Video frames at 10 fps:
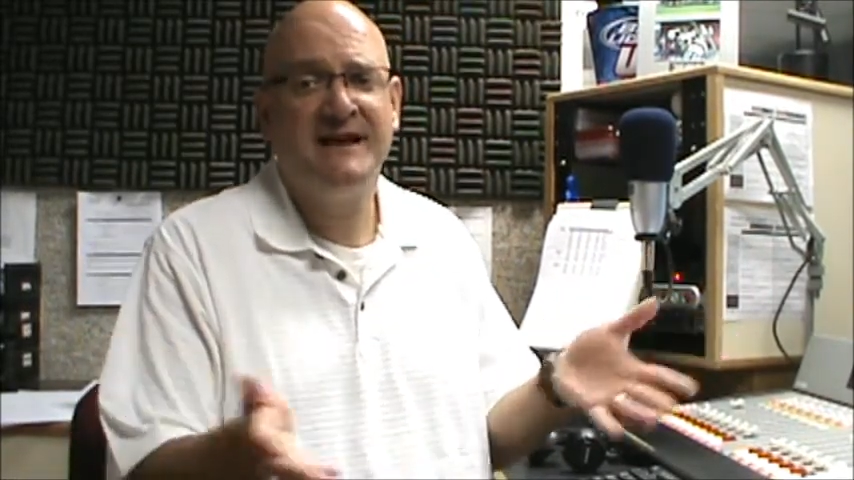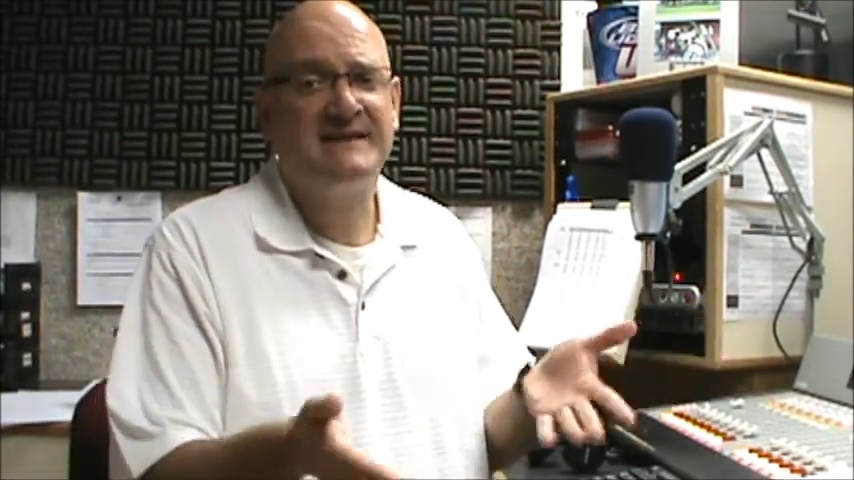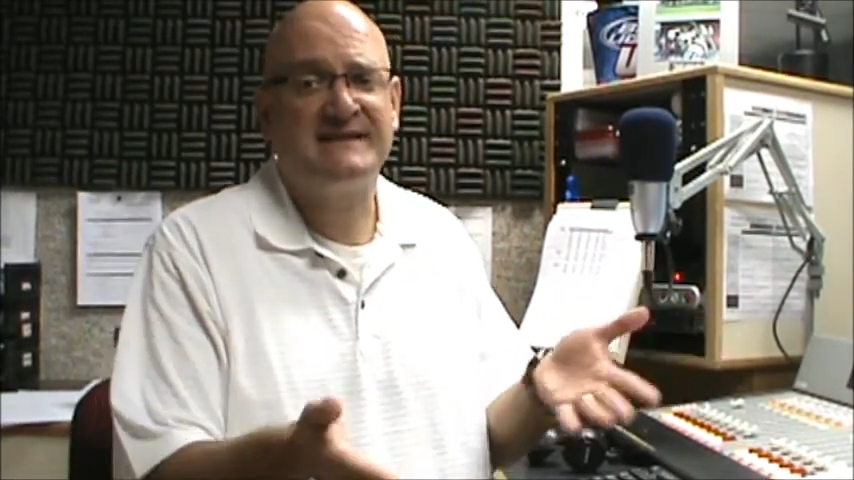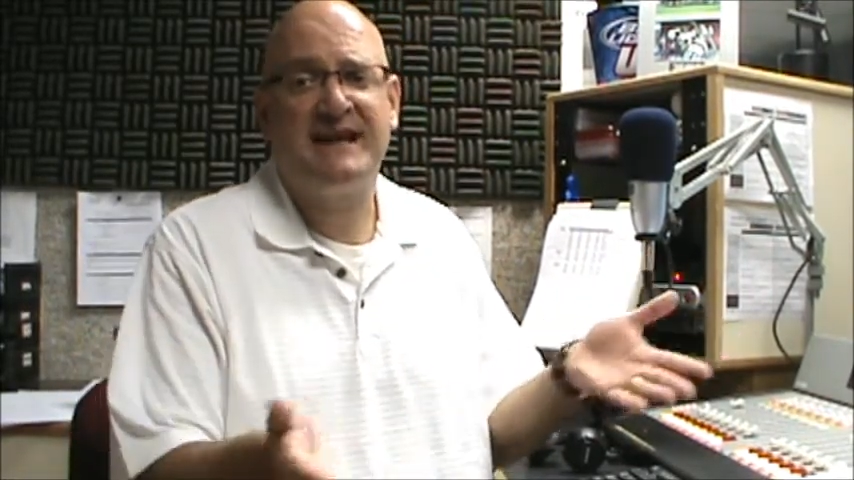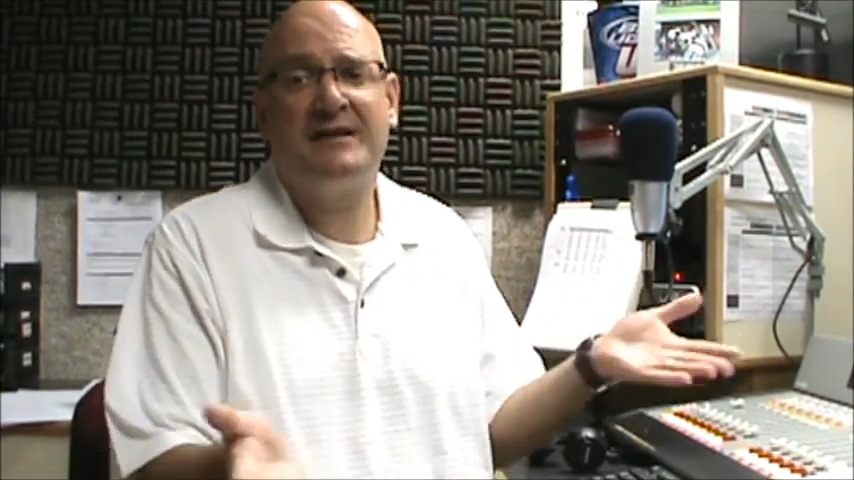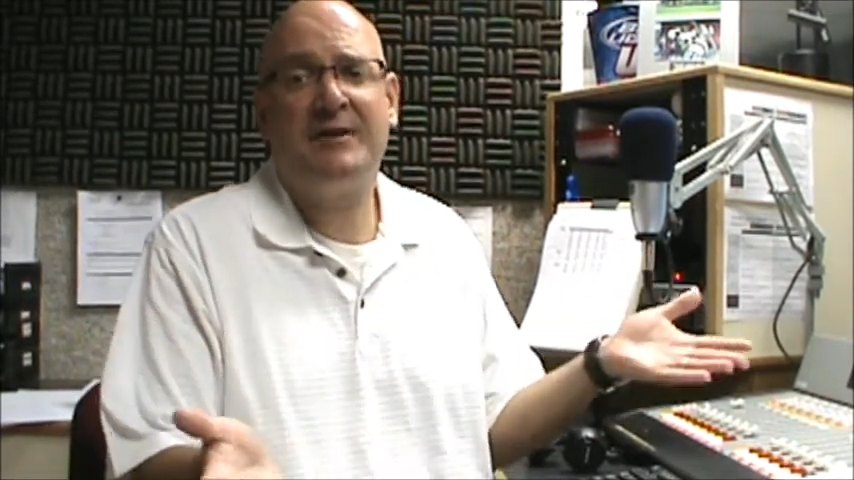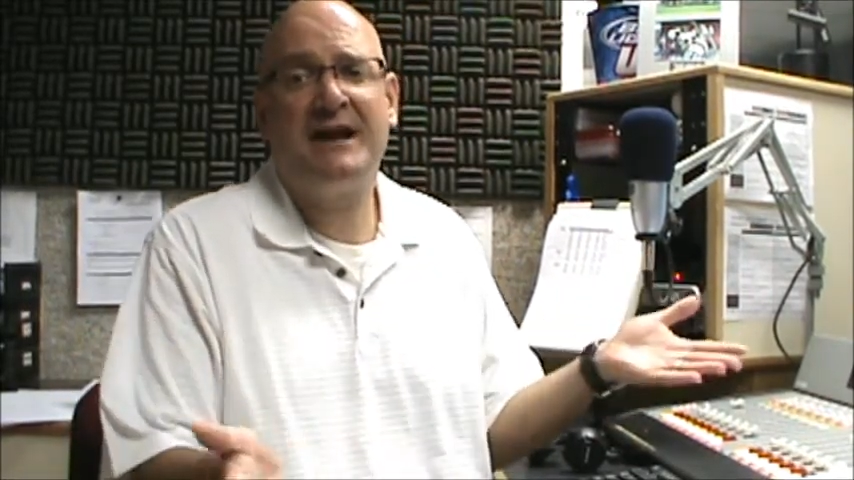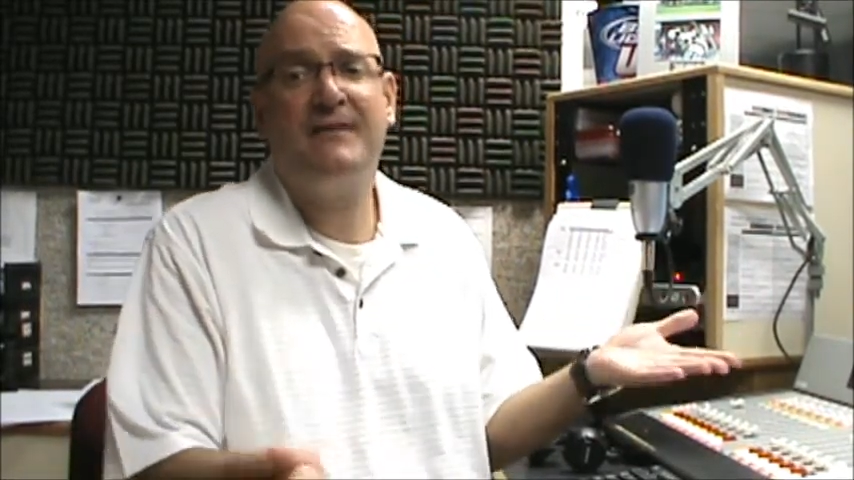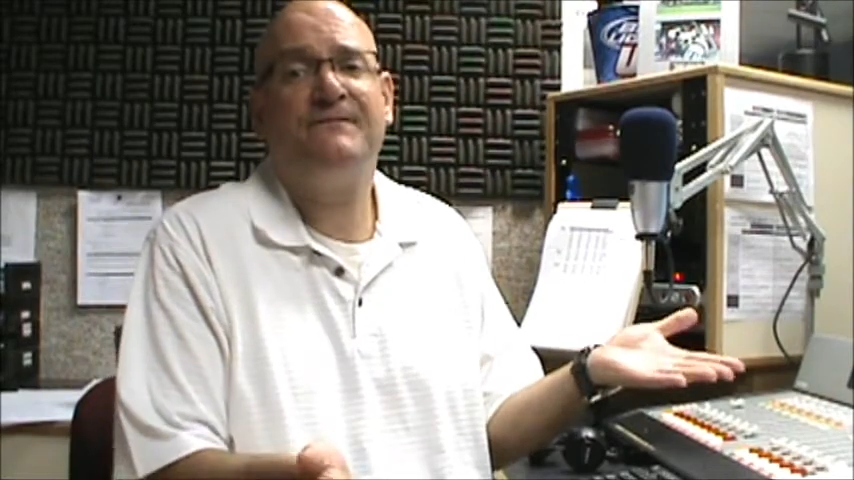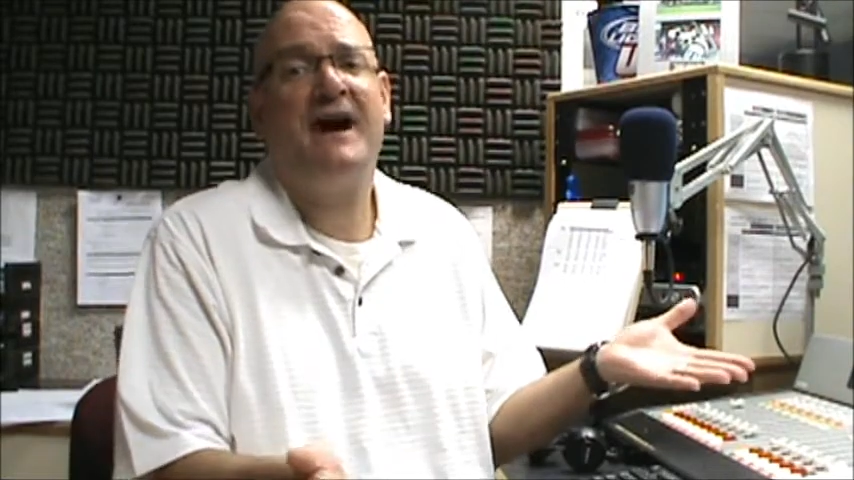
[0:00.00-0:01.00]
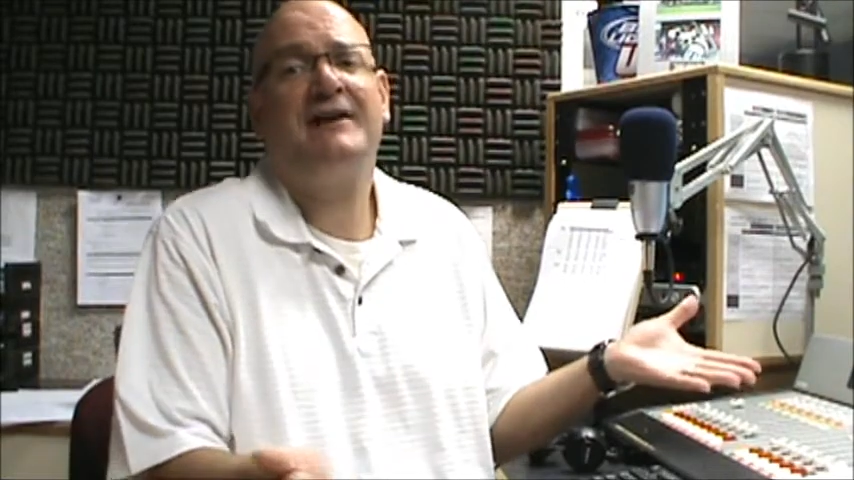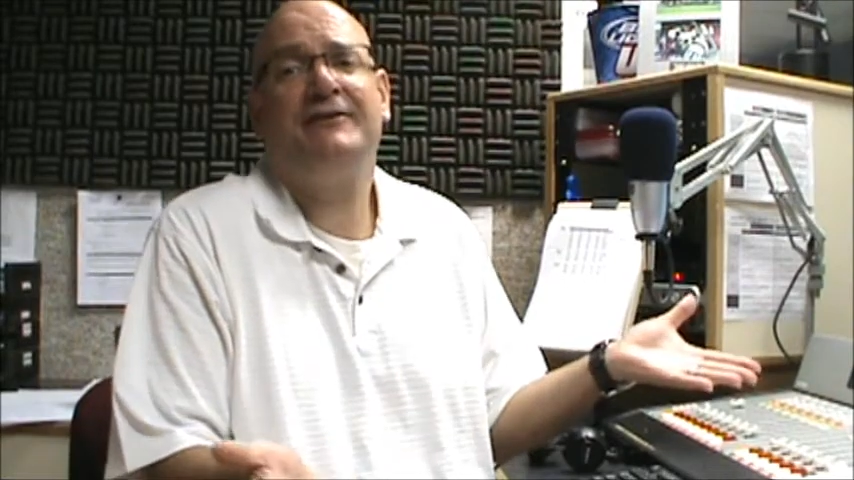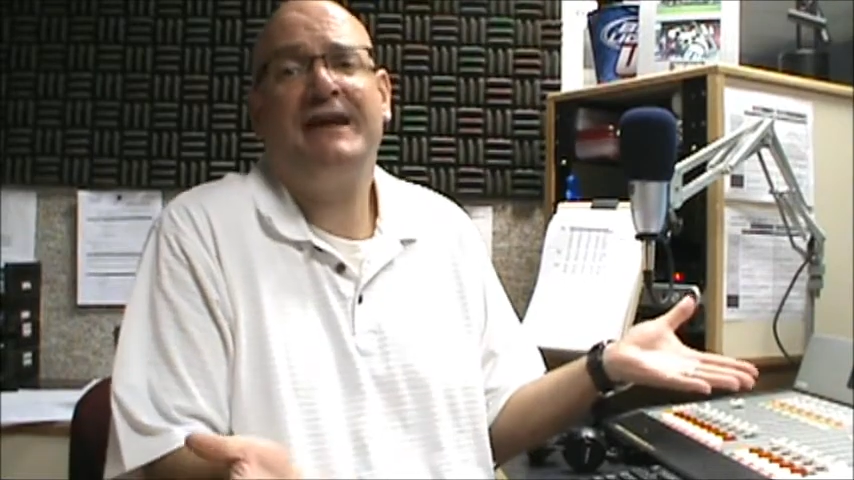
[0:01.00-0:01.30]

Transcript: celebrating the final